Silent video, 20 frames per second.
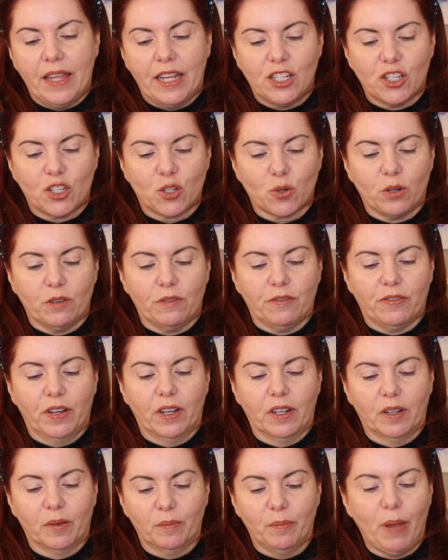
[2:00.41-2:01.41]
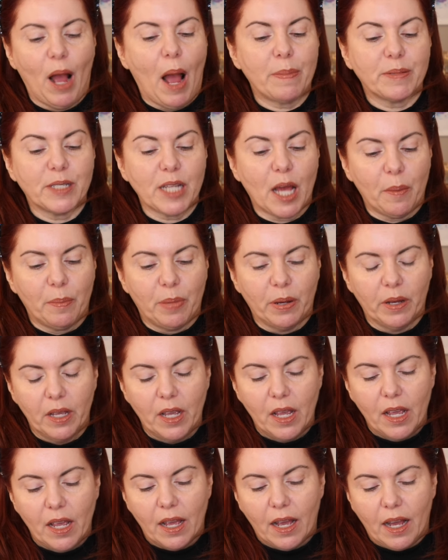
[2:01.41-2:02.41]
they just sort of popped up.
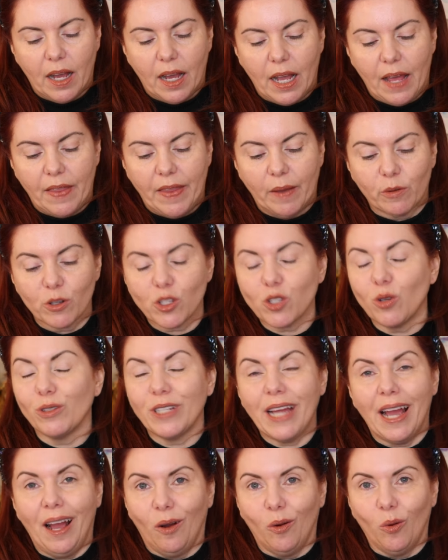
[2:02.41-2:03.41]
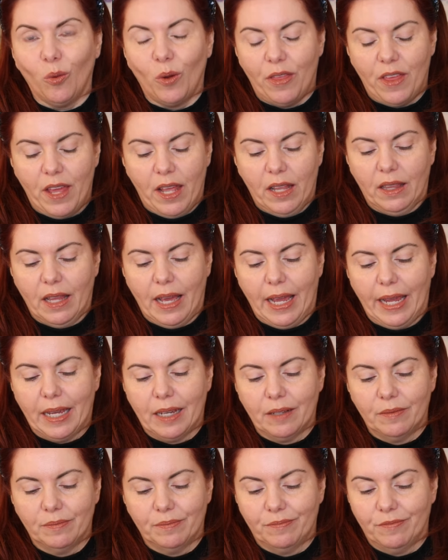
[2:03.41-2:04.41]
Uh, and then were sold out within like
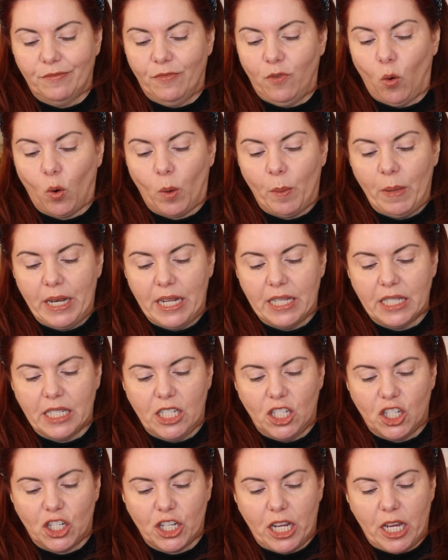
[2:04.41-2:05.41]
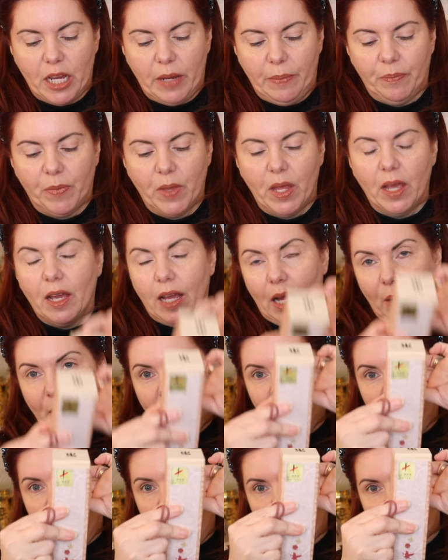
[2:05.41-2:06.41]
four minutes each time. I'm
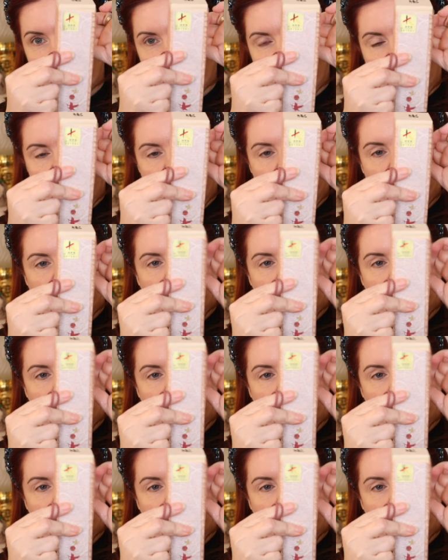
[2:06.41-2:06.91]
unboxing it here